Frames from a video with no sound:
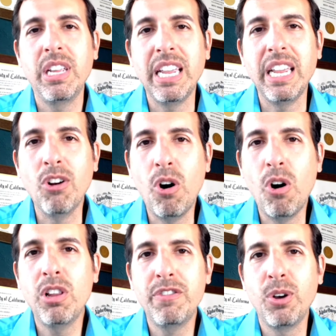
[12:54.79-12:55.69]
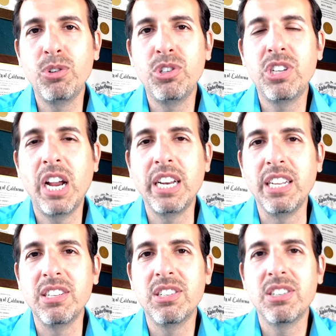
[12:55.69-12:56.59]
in all of those
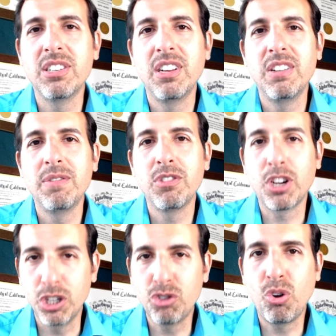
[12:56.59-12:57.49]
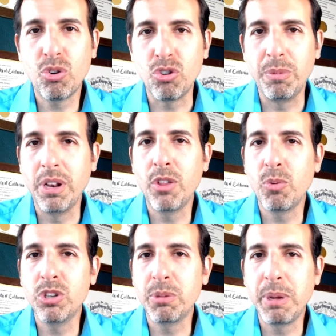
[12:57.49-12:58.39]
studies, the control group, in other
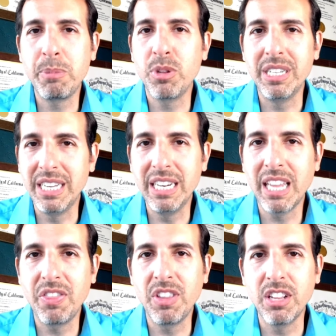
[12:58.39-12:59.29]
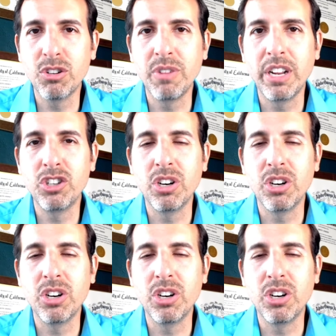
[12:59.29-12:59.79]
words, the people that didn't get the intervention,